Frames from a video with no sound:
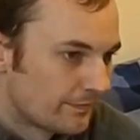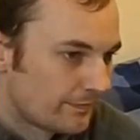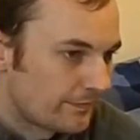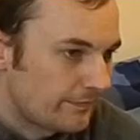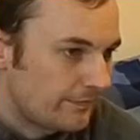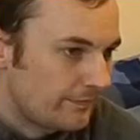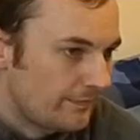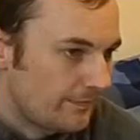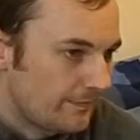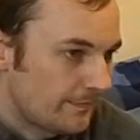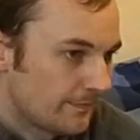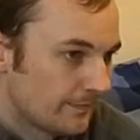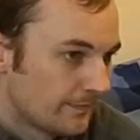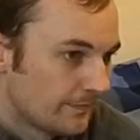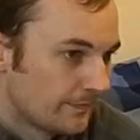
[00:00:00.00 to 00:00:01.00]

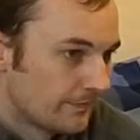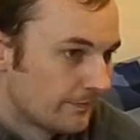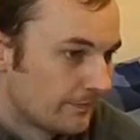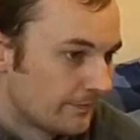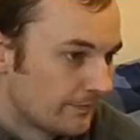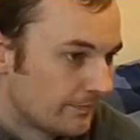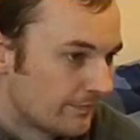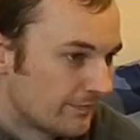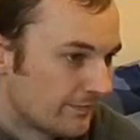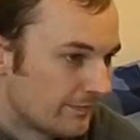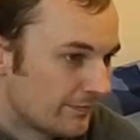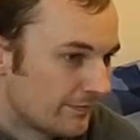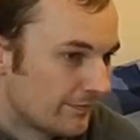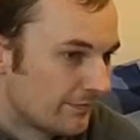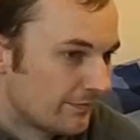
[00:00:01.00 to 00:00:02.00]

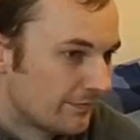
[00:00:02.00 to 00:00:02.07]
(no one is talking)